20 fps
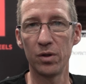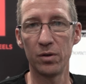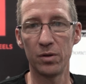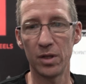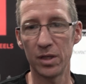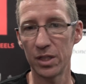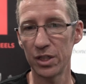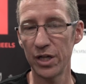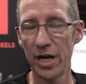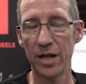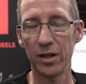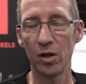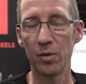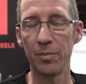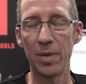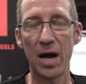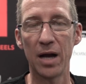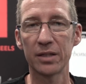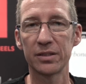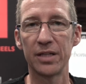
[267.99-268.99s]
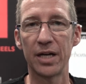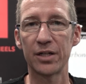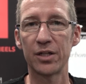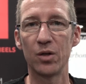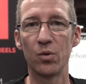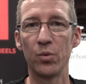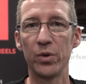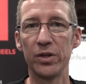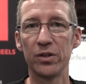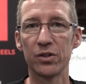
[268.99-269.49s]
The shallow box
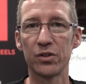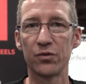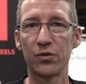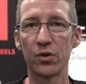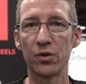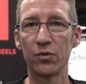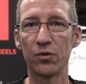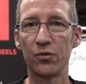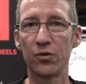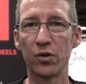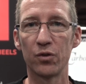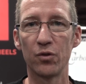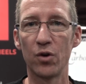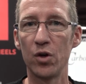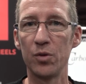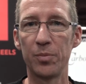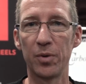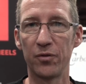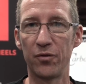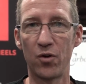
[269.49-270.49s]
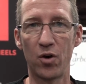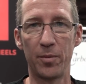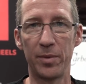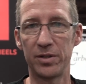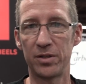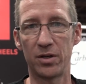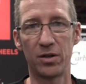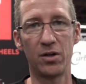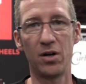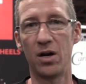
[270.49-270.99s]
section wheels for road
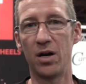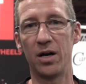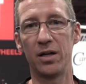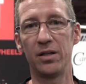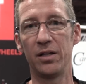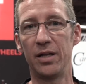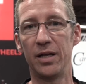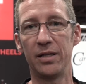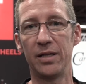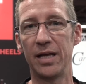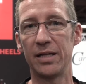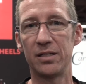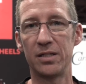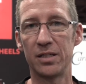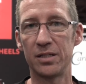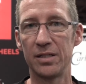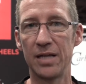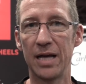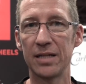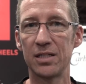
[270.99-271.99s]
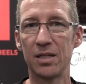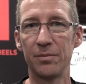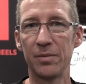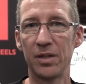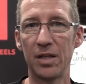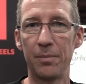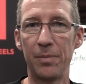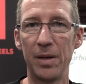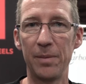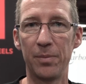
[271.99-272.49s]
performance are gone. That's just not something
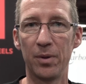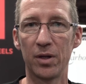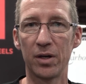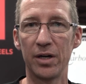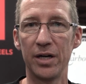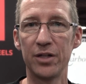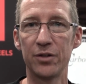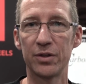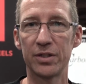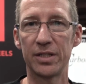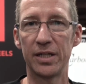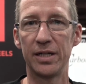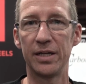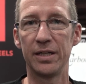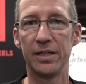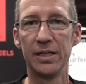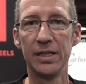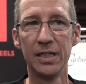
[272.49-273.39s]
that people are interested in.